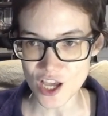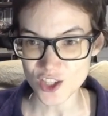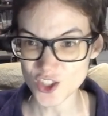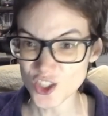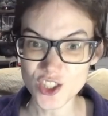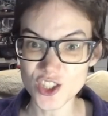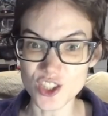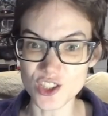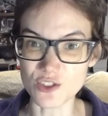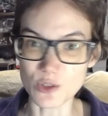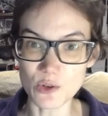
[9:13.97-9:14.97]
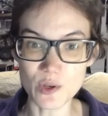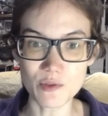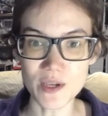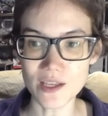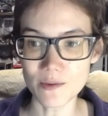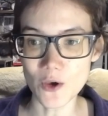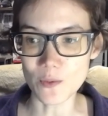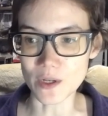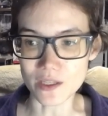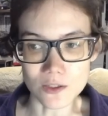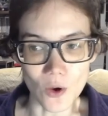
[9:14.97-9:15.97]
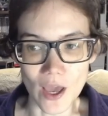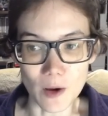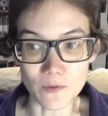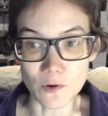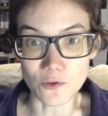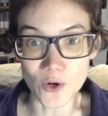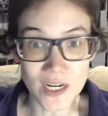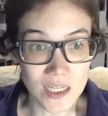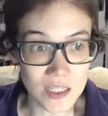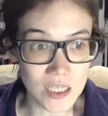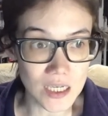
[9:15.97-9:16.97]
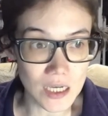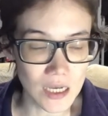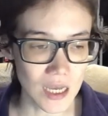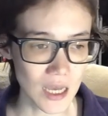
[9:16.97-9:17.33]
just to screw with me at the moment. It's not helpful for anything.